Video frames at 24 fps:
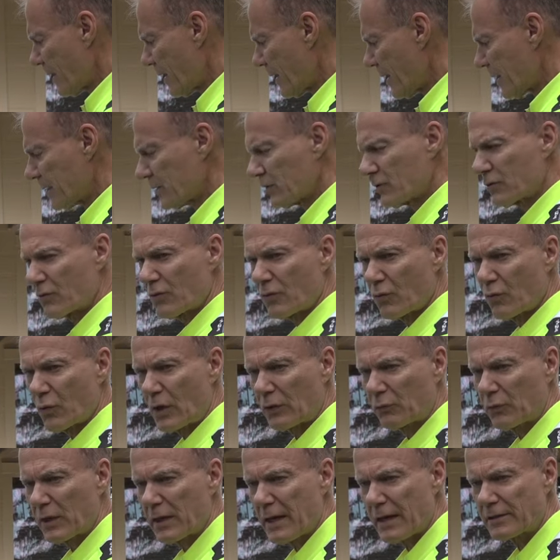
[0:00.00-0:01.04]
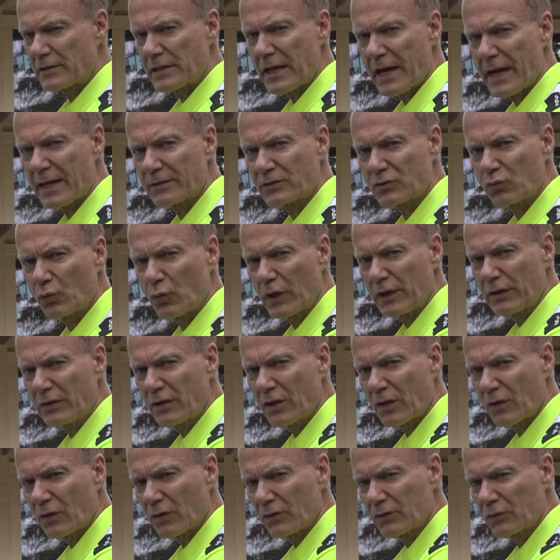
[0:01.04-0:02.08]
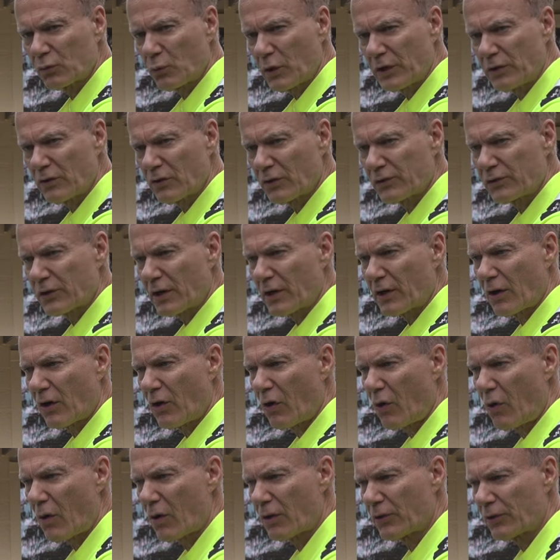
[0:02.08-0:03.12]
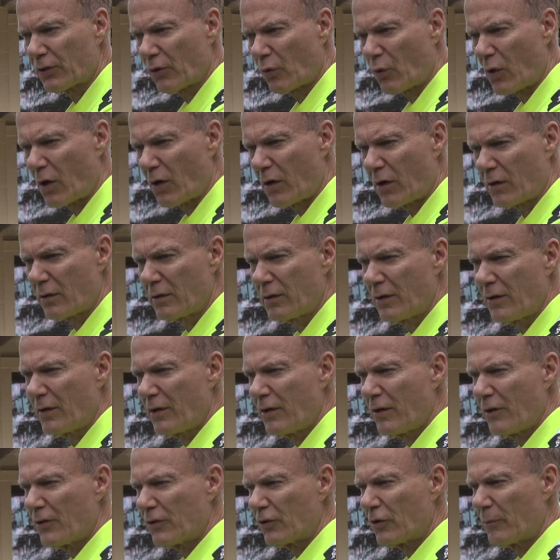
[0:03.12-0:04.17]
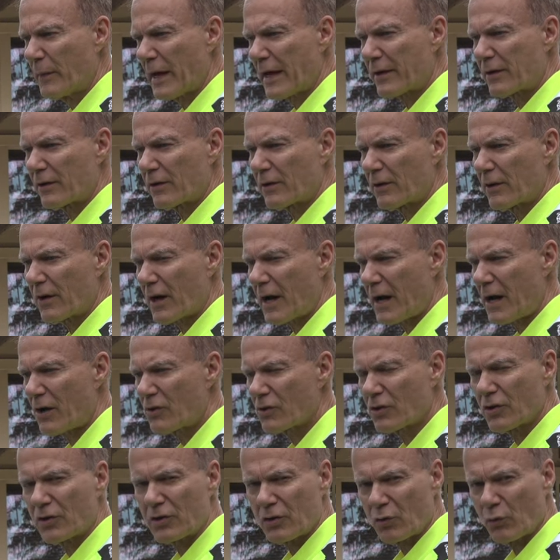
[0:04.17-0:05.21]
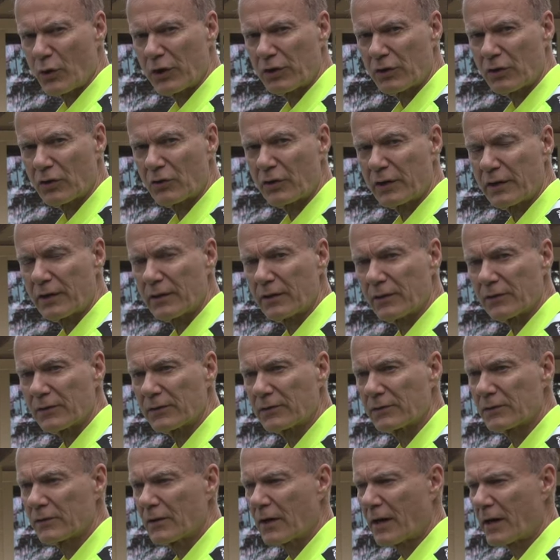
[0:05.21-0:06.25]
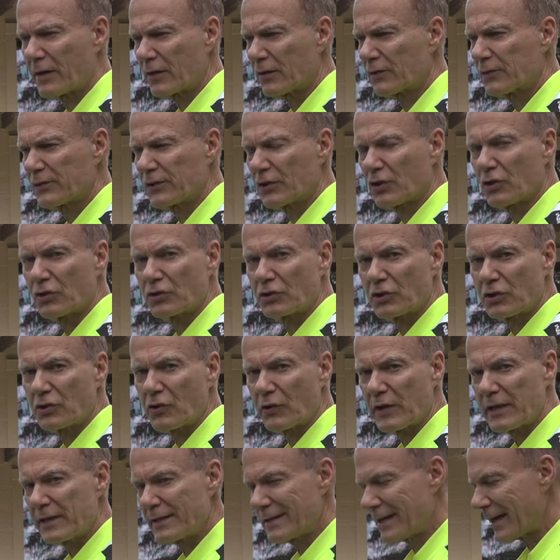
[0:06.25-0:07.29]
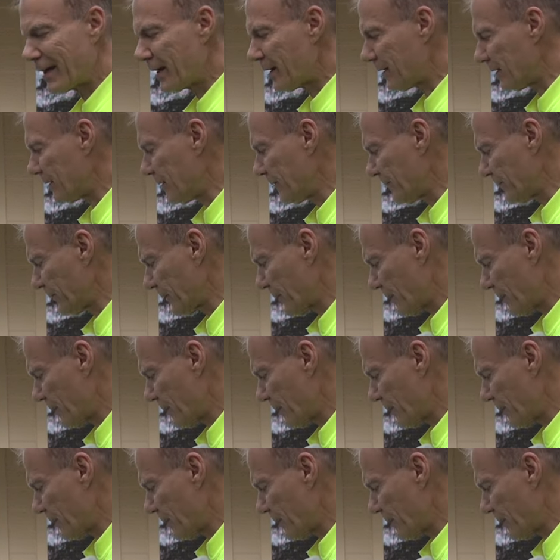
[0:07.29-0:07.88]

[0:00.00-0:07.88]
And when we attach windows are a hole in the wall, no matter how good a window is on a 0 degree day.